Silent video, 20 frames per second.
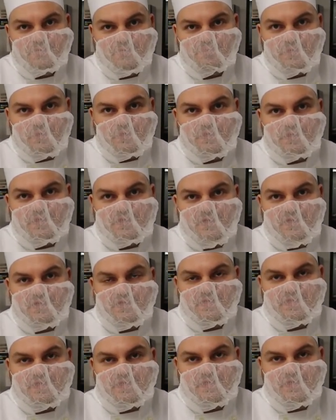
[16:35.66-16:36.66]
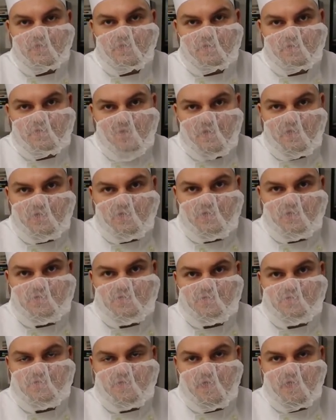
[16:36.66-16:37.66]
food is in the
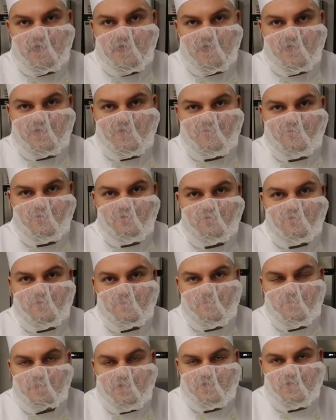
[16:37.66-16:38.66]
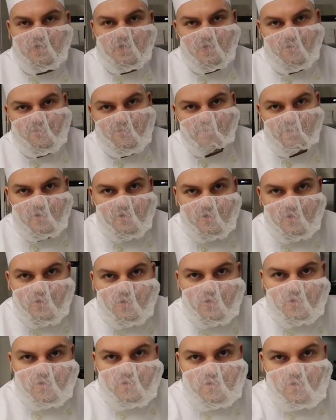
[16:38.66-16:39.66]
containers and I moved the butter up
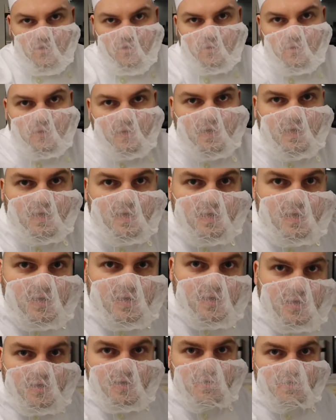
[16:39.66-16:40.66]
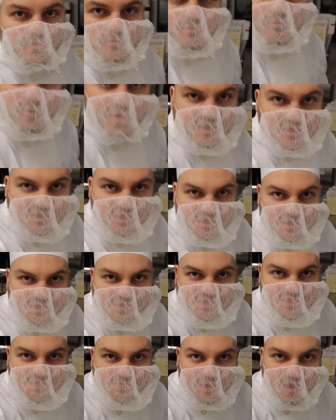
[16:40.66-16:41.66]
to a better
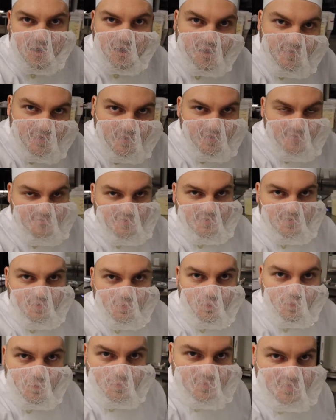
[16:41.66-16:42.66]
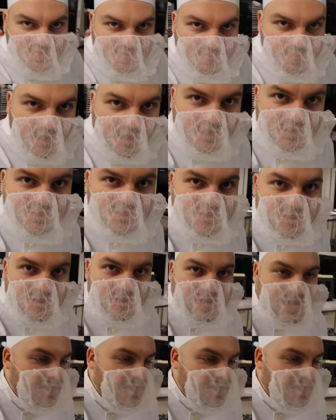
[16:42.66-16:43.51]
spot on the oven, a little warmer spot. I'll show you